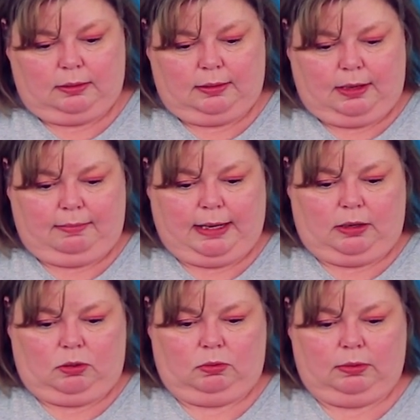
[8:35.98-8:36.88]
That
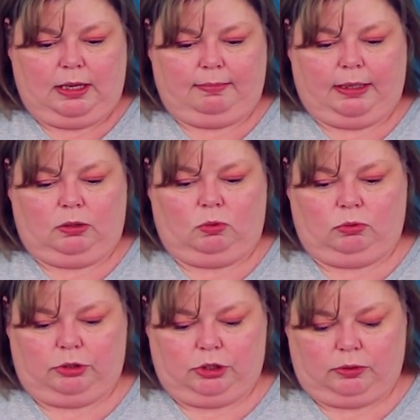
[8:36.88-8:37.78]
might
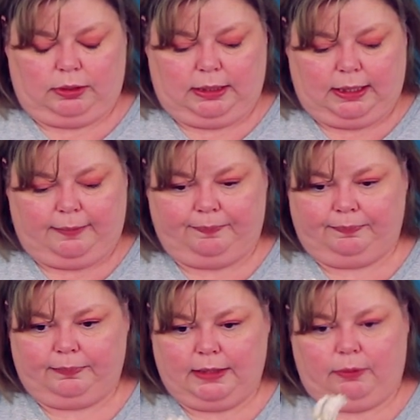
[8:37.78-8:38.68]
hold on to it, yeah.
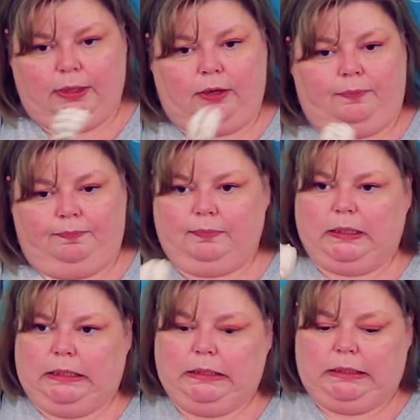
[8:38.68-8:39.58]
There we go.
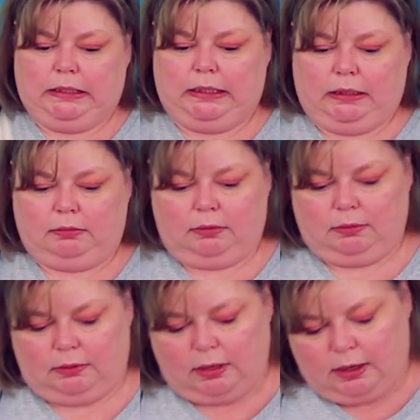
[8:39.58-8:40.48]
Yeah.
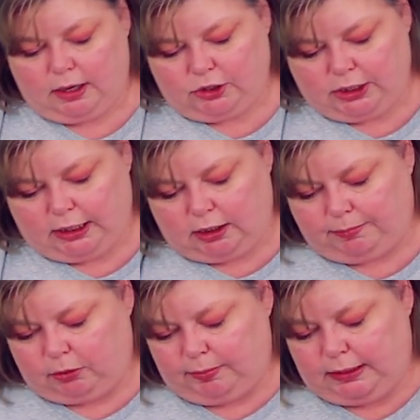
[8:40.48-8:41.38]
I shake it
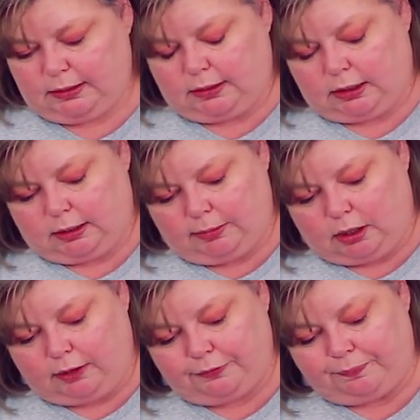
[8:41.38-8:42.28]
up a little bit, it's not coming
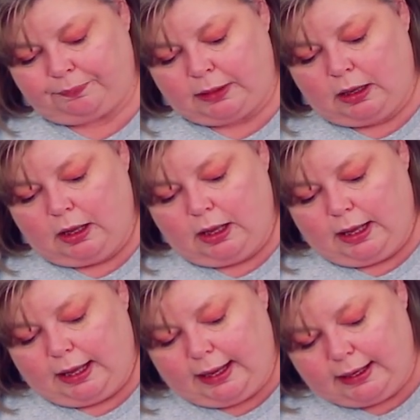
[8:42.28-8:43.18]
off.
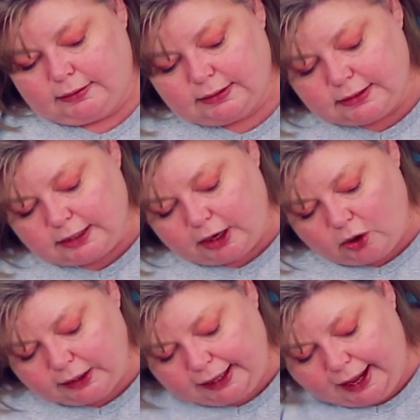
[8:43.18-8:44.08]
And since I
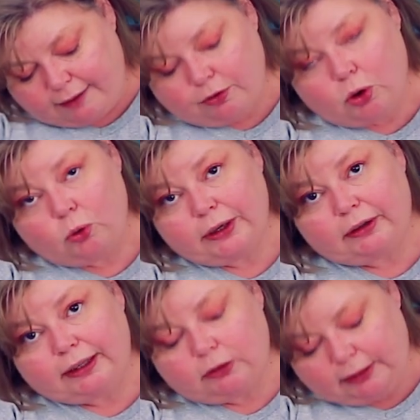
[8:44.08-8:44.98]
already have a hole
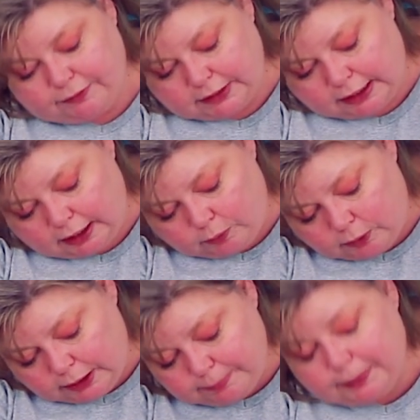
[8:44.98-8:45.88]
here, I don't have to cut
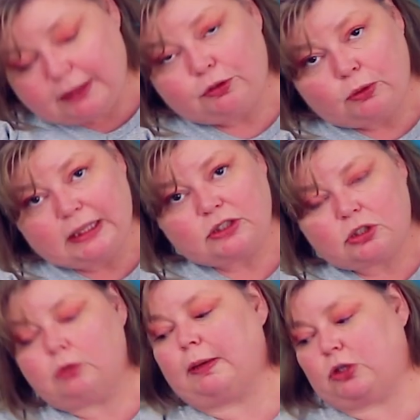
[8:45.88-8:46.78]
one, but if you need
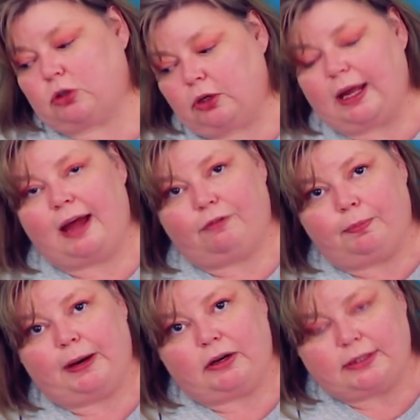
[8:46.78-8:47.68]
to, make sure you have your
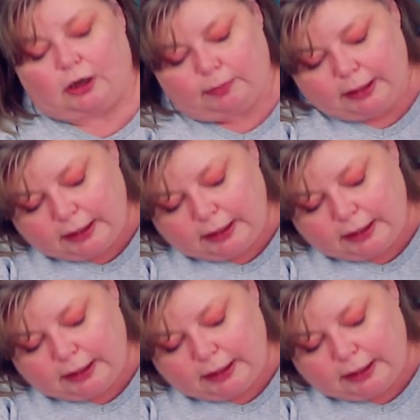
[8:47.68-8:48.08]
parents' help